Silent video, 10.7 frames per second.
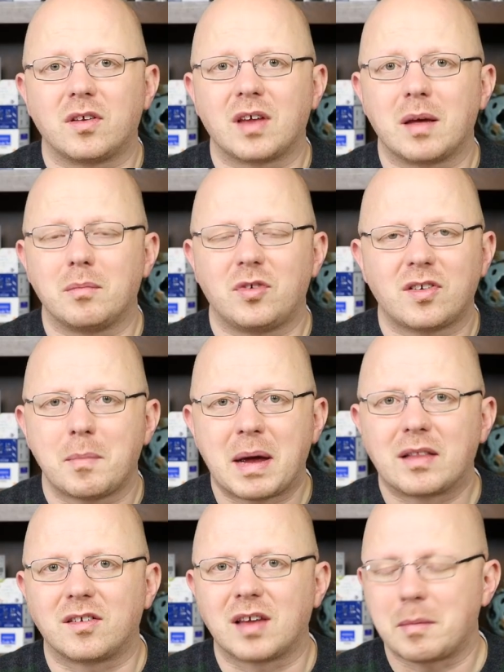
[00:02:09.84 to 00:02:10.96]
the same, just
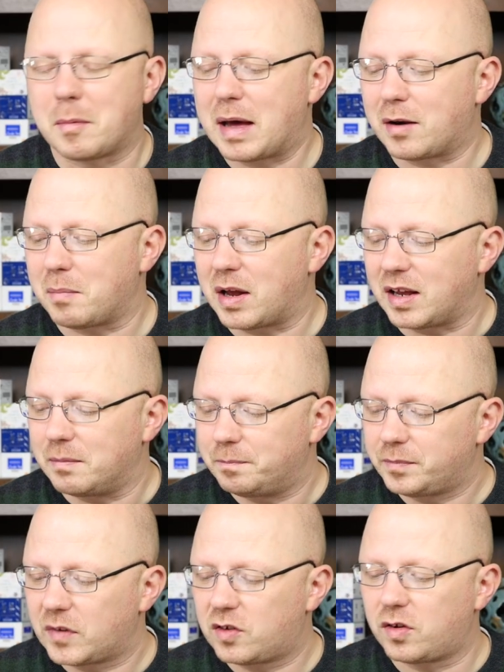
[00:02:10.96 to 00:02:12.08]
about the same amount of money.
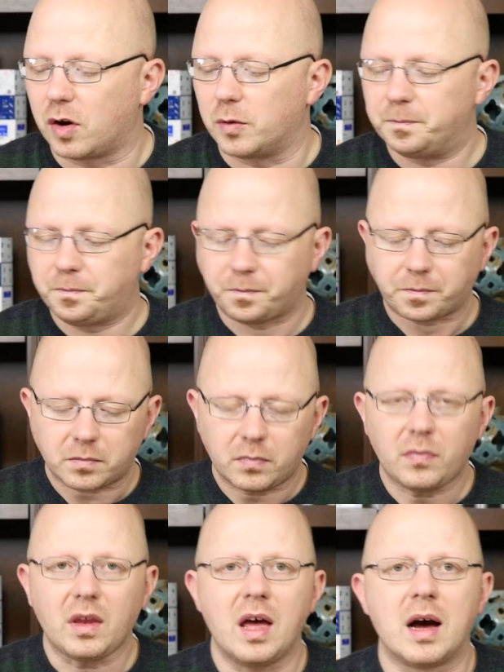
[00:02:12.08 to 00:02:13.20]
So,
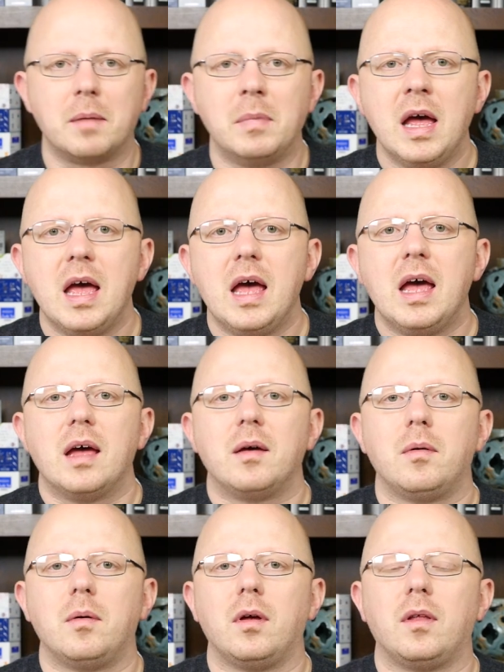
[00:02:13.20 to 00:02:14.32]
um,
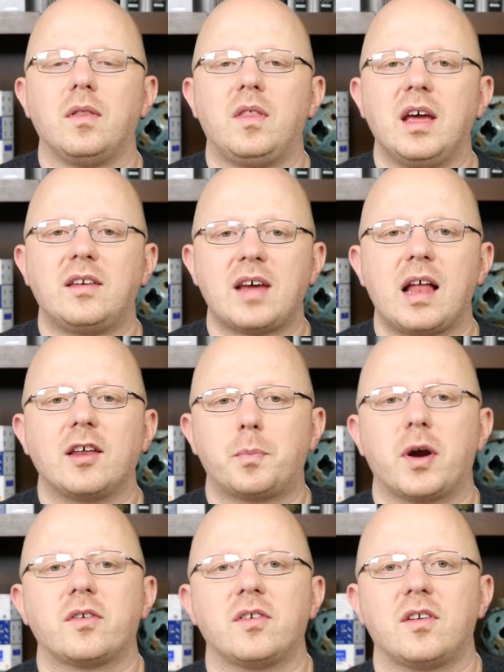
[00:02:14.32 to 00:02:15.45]
the Italix
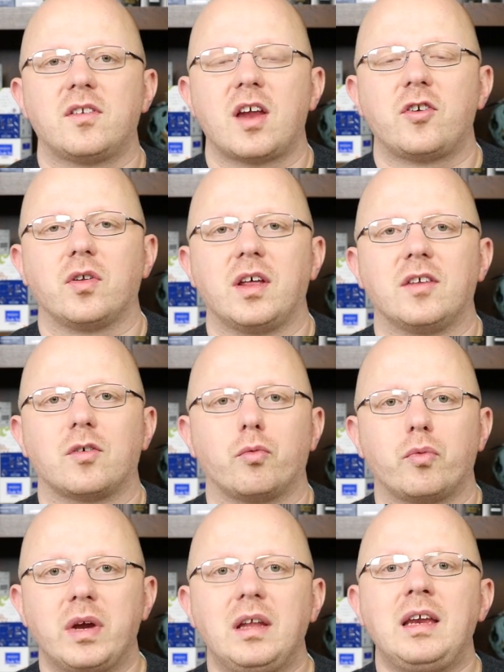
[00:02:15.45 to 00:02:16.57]
Parsons Essential is a
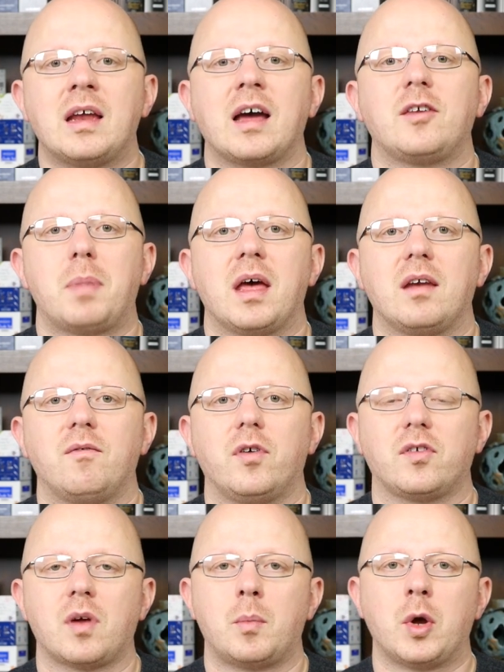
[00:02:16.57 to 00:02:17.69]
really nice pen for
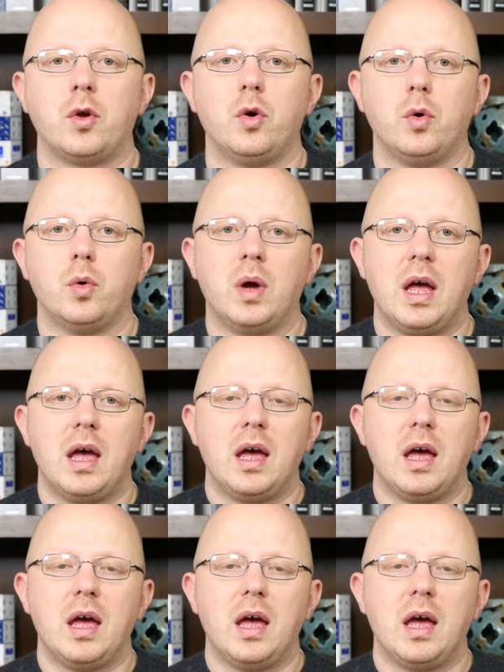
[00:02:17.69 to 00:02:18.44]
someone who